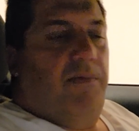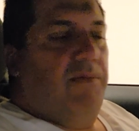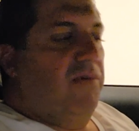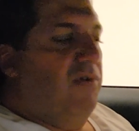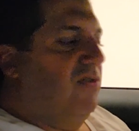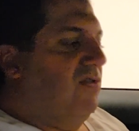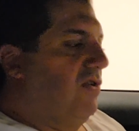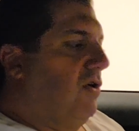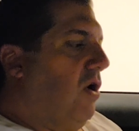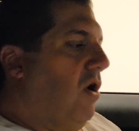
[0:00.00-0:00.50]

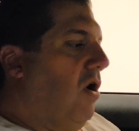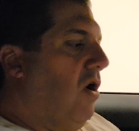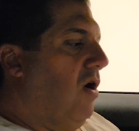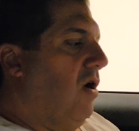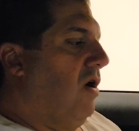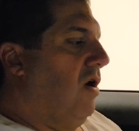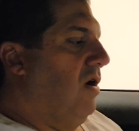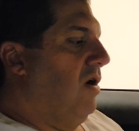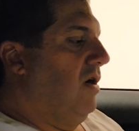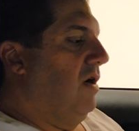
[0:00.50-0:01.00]
This
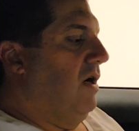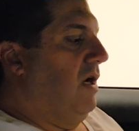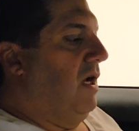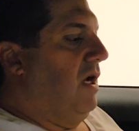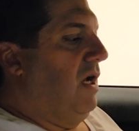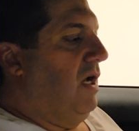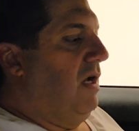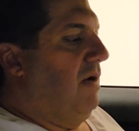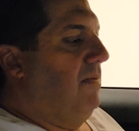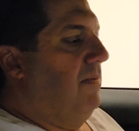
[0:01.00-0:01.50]
car,
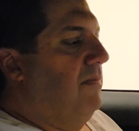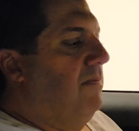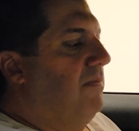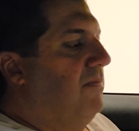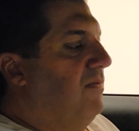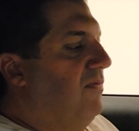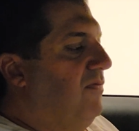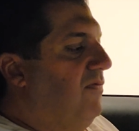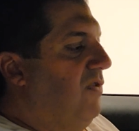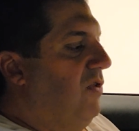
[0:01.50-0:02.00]

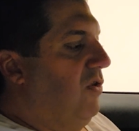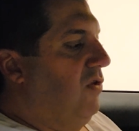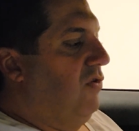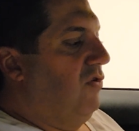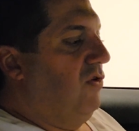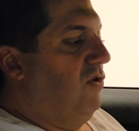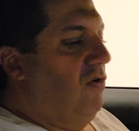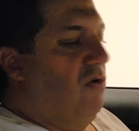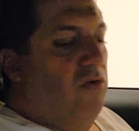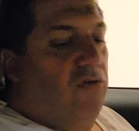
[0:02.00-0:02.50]
for
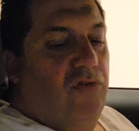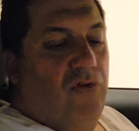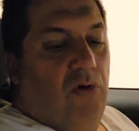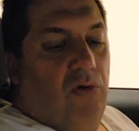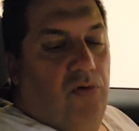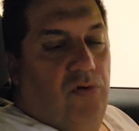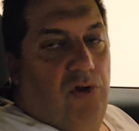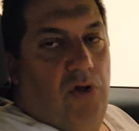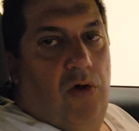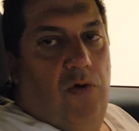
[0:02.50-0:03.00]
those of you who
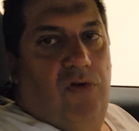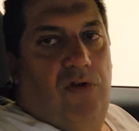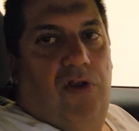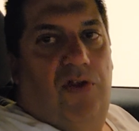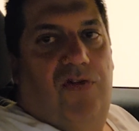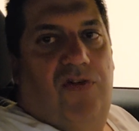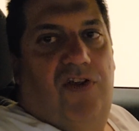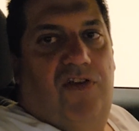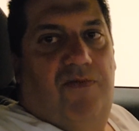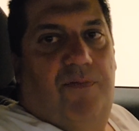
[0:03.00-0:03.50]
don't know,
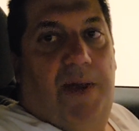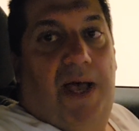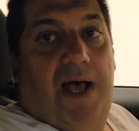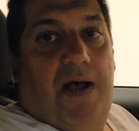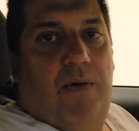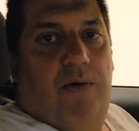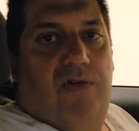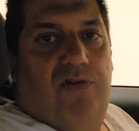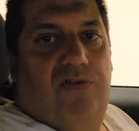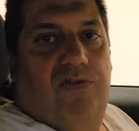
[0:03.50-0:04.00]
does have
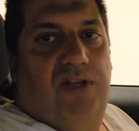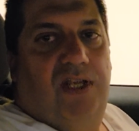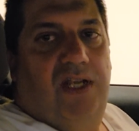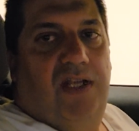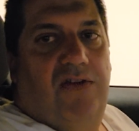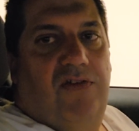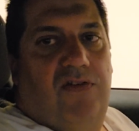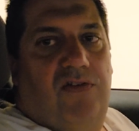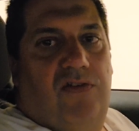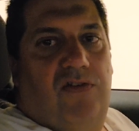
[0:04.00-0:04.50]
power
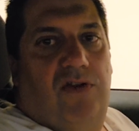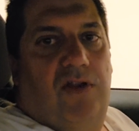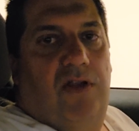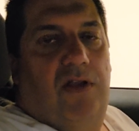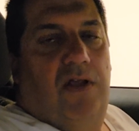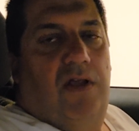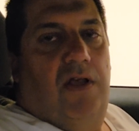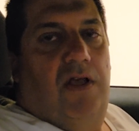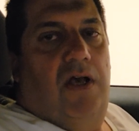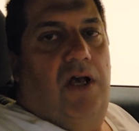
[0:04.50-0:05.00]
seats.
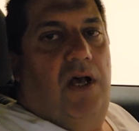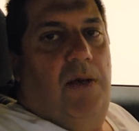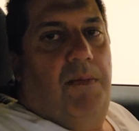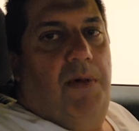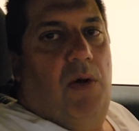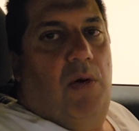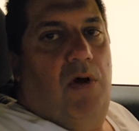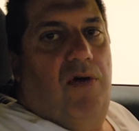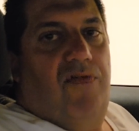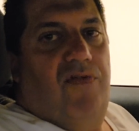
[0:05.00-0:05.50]

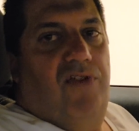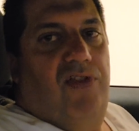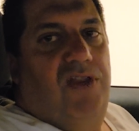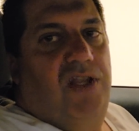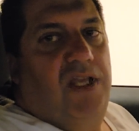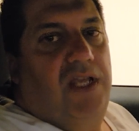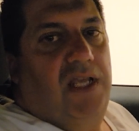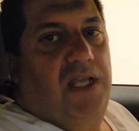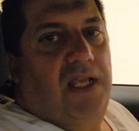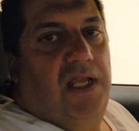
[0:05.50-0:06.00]
However,
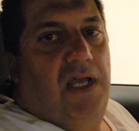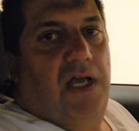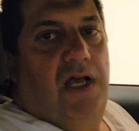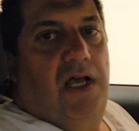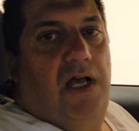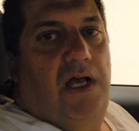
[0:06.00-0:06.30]
the